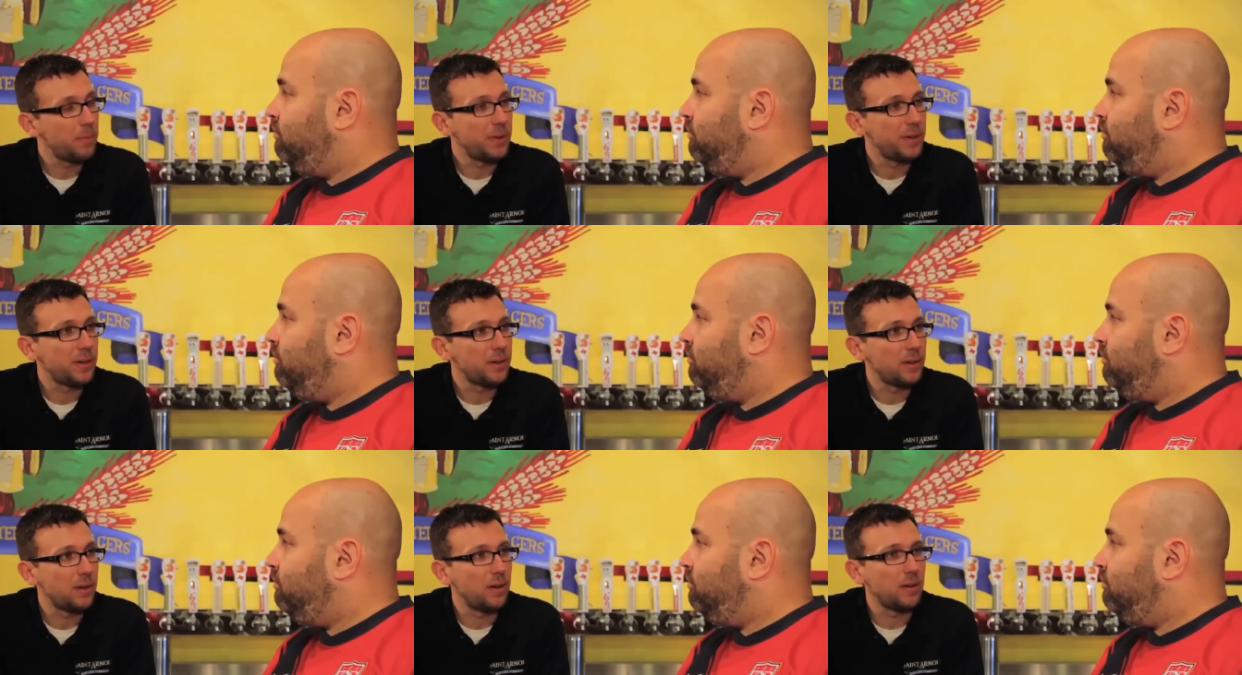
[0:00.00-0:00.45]

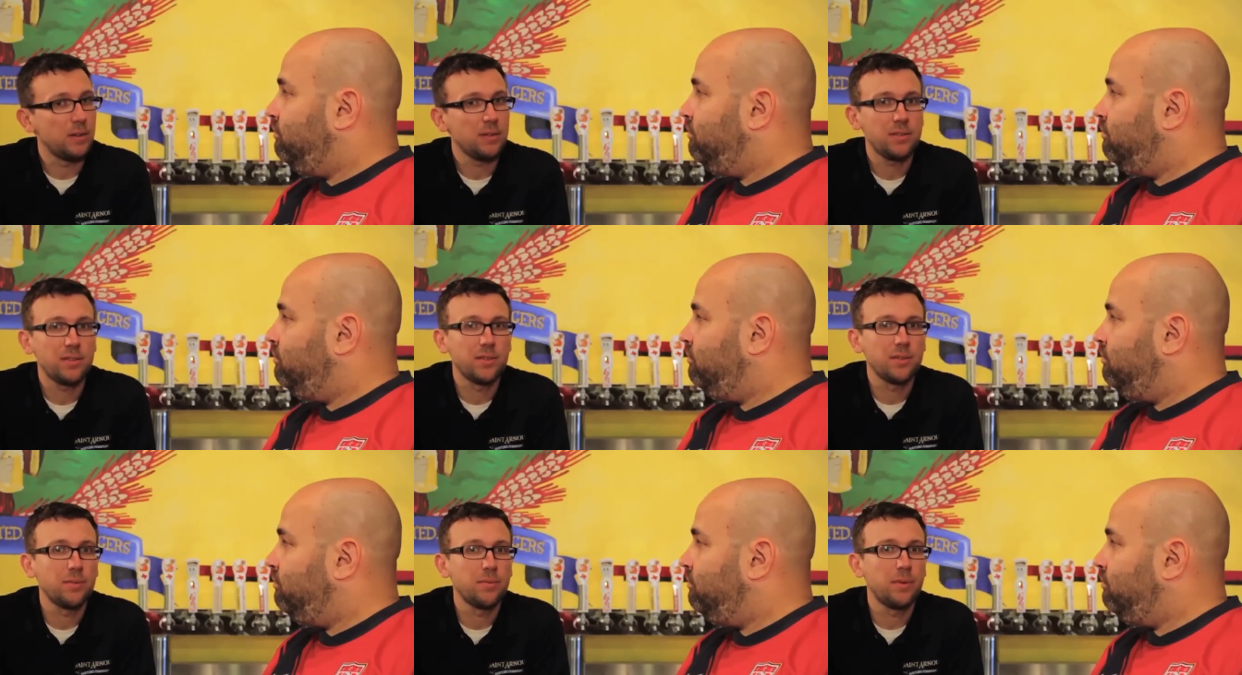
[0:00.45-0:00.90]
Speaker 1: We are
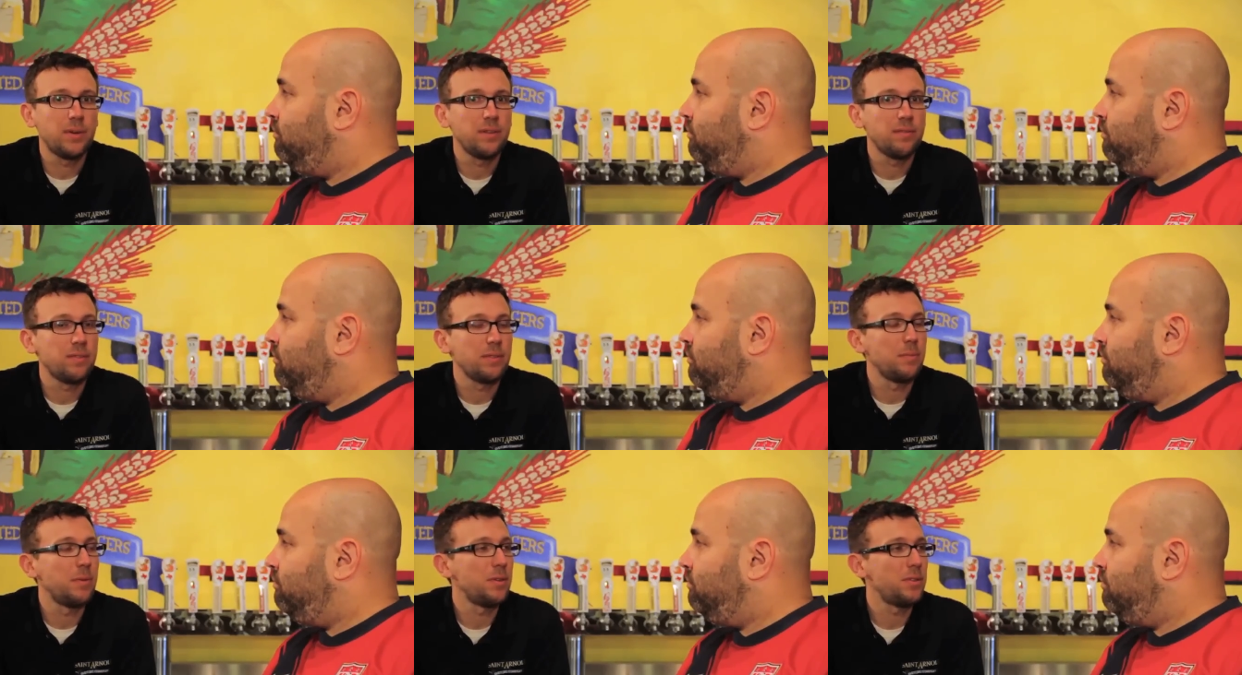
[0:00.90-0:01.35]
also
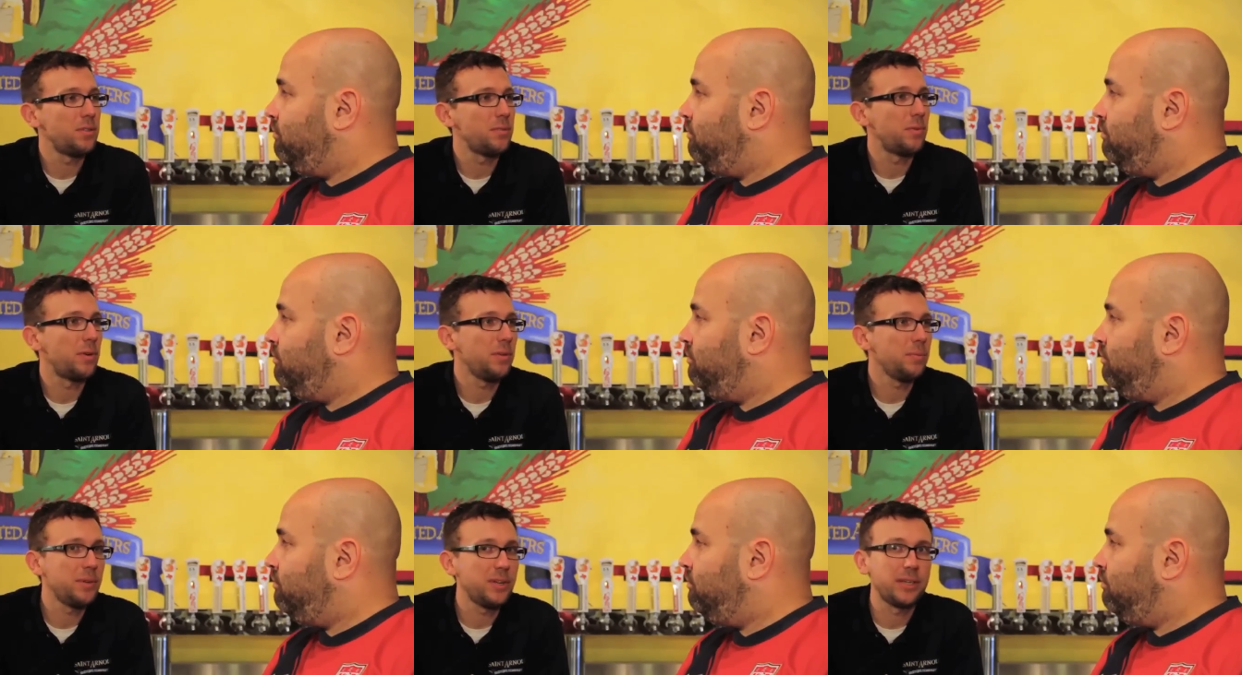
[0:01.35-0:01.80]
one of the
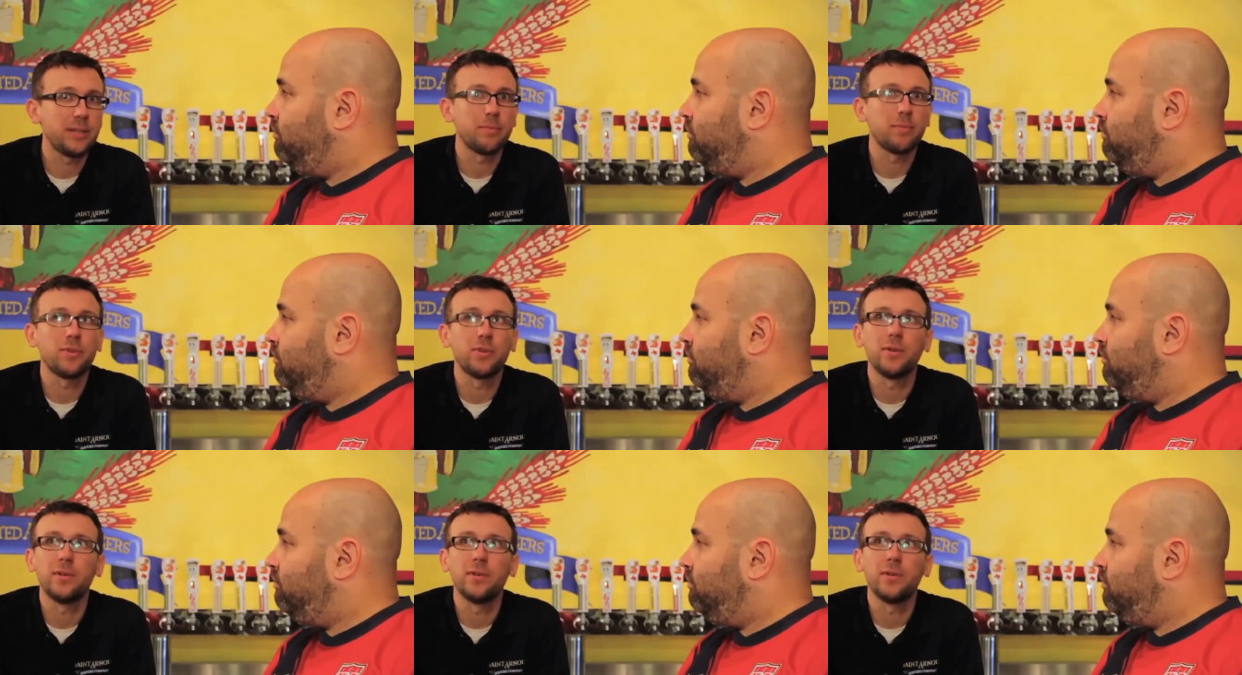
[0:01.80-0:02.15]
most award-winning